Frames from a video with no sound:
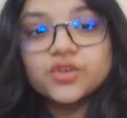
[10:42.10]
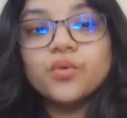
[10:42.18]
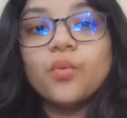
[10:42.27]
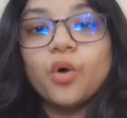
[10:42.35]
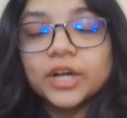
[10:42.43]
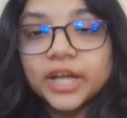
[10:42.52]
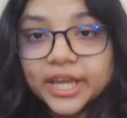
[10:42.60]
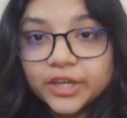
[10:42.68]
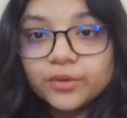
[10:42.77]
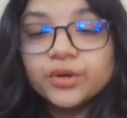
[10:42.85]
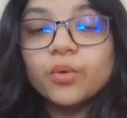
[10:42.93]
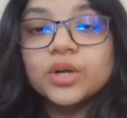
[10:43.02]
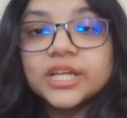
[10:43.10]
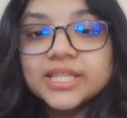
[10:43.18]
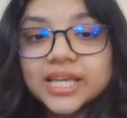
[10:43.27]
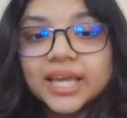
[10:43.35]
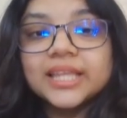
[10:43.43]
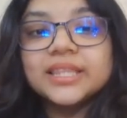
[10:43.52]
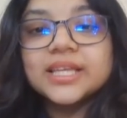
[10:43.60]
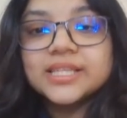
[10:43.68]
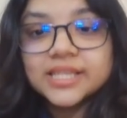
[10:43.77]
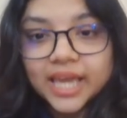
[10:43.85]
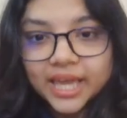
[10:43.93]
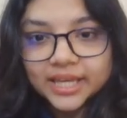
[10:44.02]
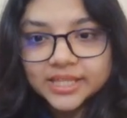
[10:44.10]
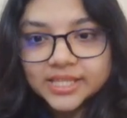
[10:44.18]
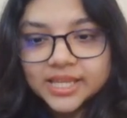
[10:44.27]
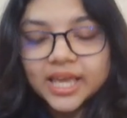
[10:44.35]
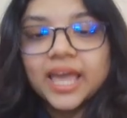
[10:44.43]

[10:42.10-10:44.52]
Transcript: what are you noticing in this case